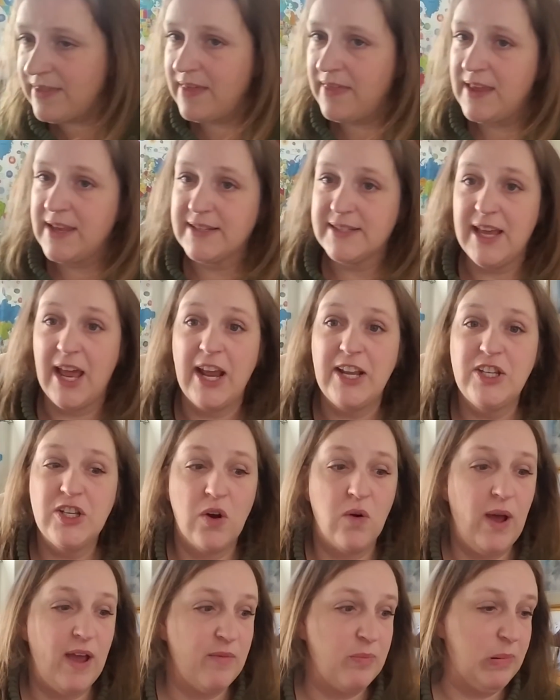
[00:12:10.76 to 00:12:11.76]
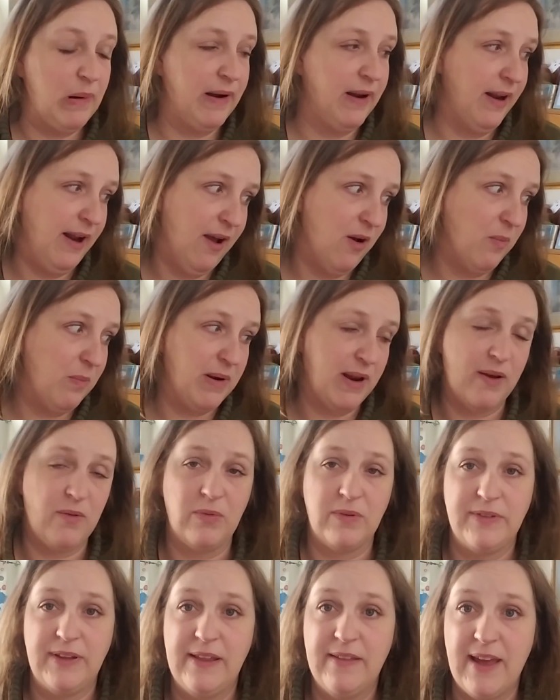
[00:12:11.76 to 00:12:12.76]
the things that I don't have printed out, but I
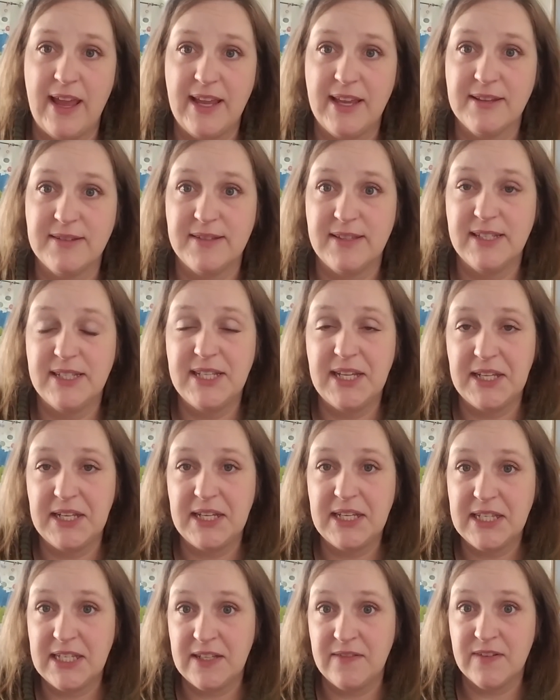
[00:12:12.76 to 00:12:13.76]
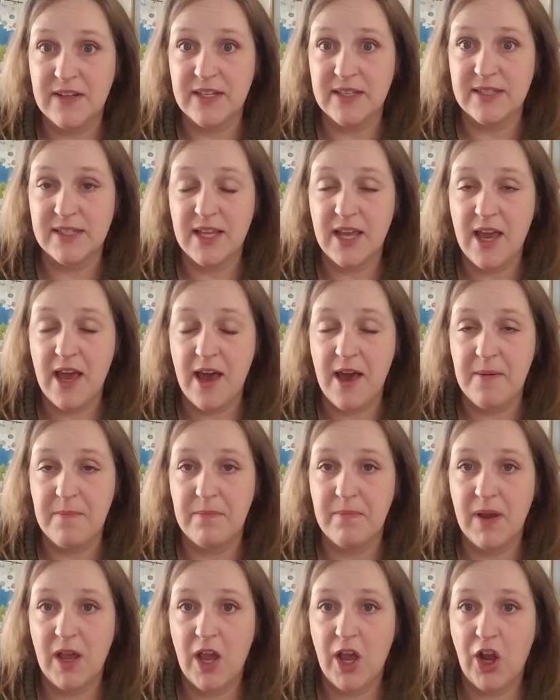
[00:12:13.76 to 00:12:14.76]
really like is the Dating Divas
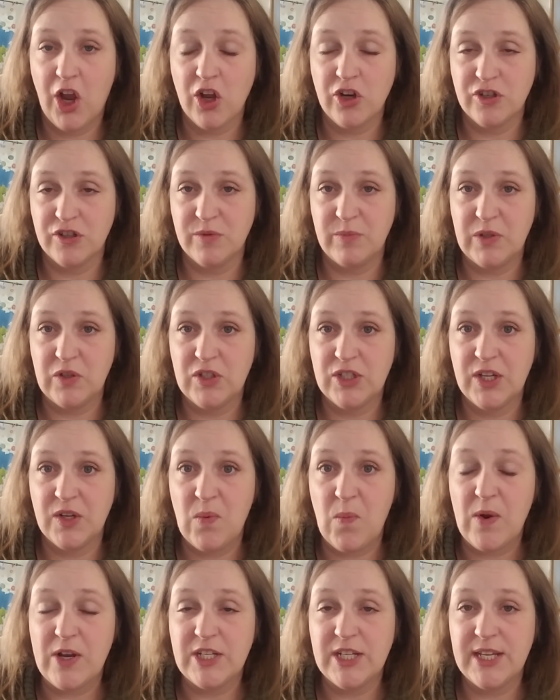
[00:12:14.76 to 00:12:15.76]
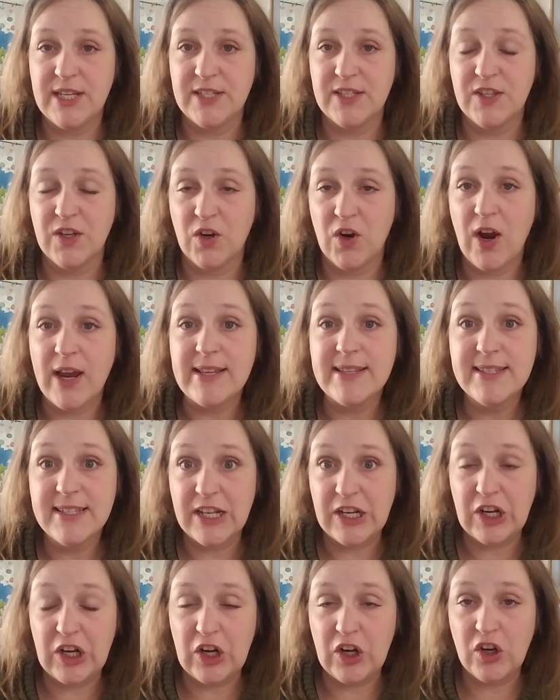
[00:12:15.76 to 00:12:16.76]
um, contribution, which is the
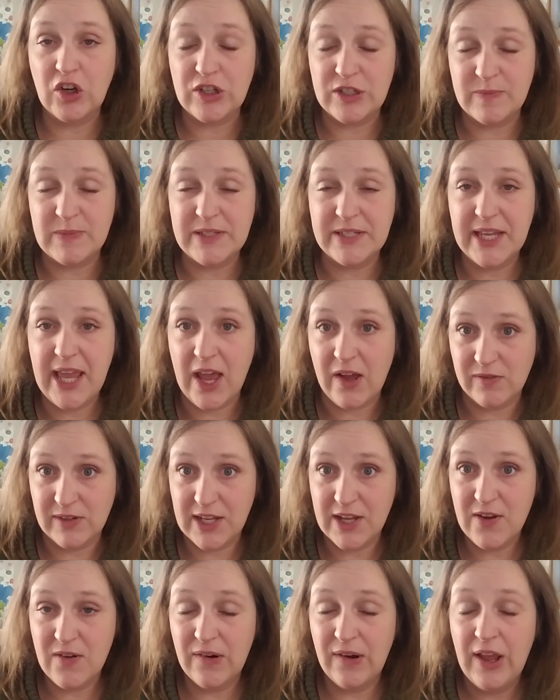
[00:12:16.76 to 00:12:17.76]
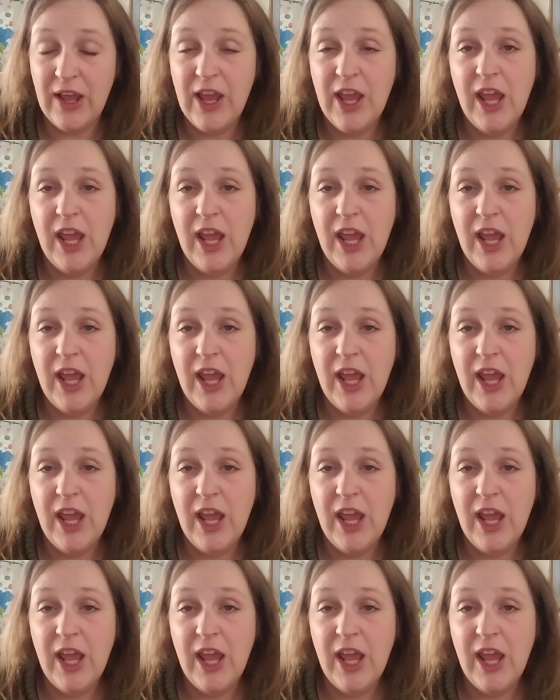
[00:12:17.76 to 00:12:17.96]
Christ-centered Christmas countdown.